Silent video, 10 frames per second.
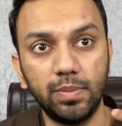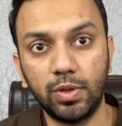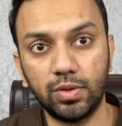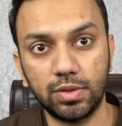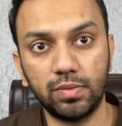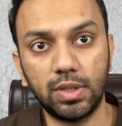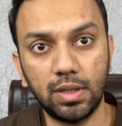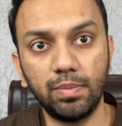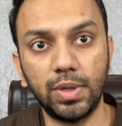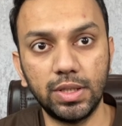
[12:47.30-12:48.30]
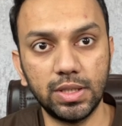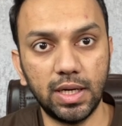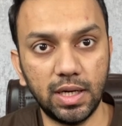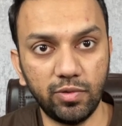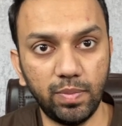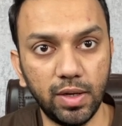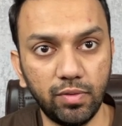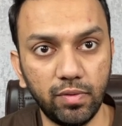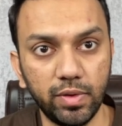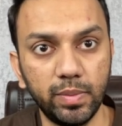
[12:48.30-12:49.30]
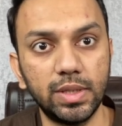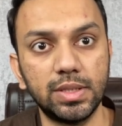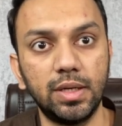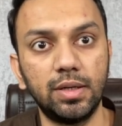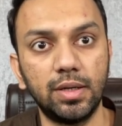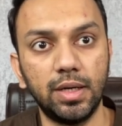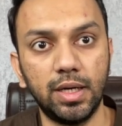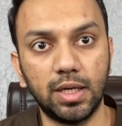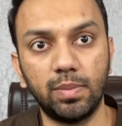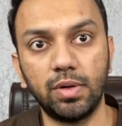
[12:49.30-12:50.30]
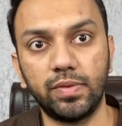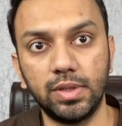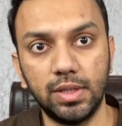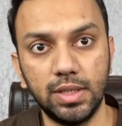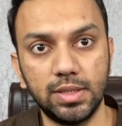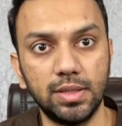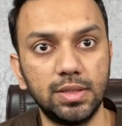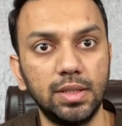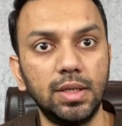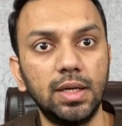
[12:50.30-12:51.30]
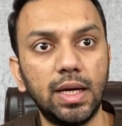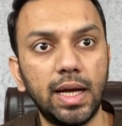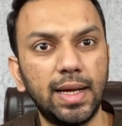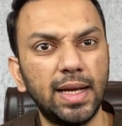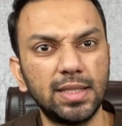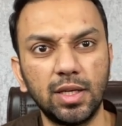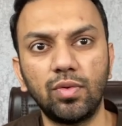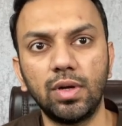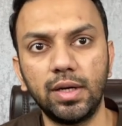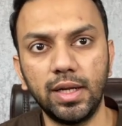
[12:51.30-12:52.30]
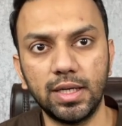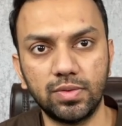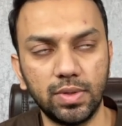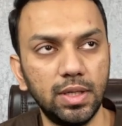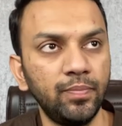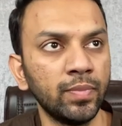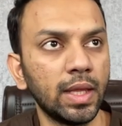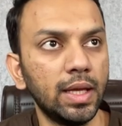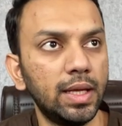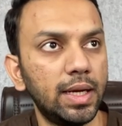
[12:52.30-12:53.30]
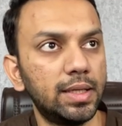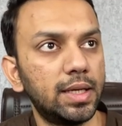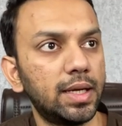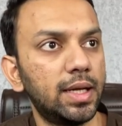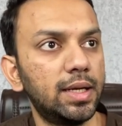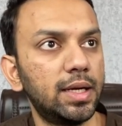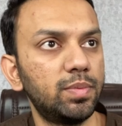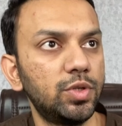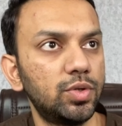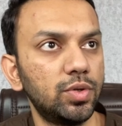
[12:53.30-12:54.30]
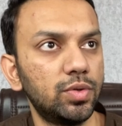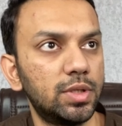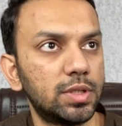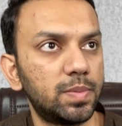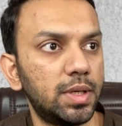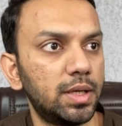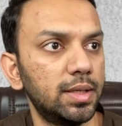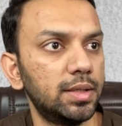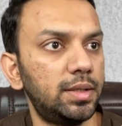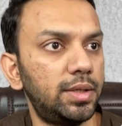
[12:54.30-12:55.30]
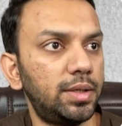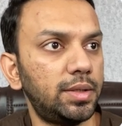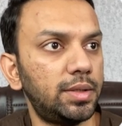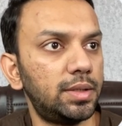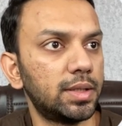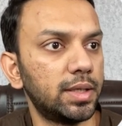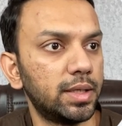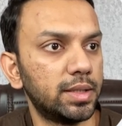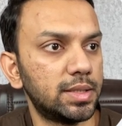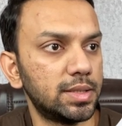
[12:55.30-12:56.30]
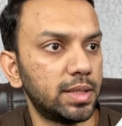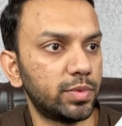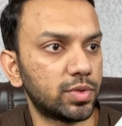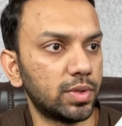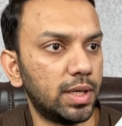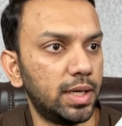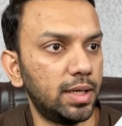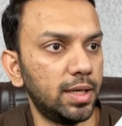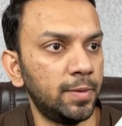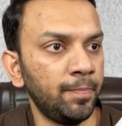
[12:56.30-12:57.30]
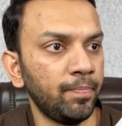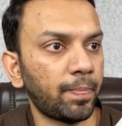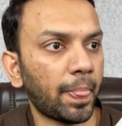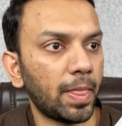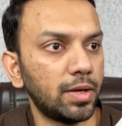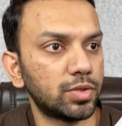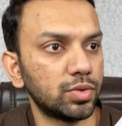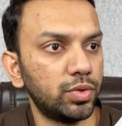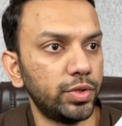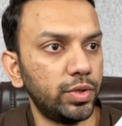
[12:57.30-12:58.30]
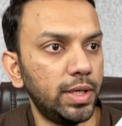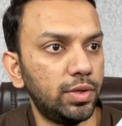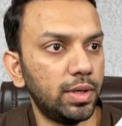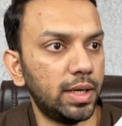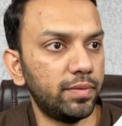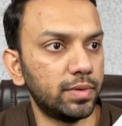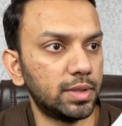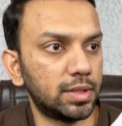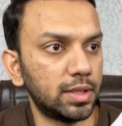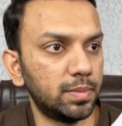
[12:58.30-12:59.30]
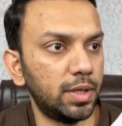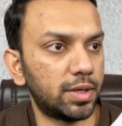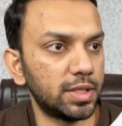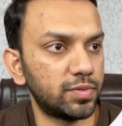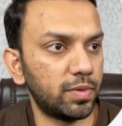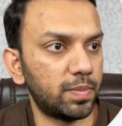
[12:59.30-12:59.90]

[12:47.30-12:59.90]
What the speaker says: because of the temperature at FBA fulfillment center and a couple of other reasons, I guess the quality as well. And then again, let me show you this part here. This is Amazon guideline. So you need to have the thermal transfer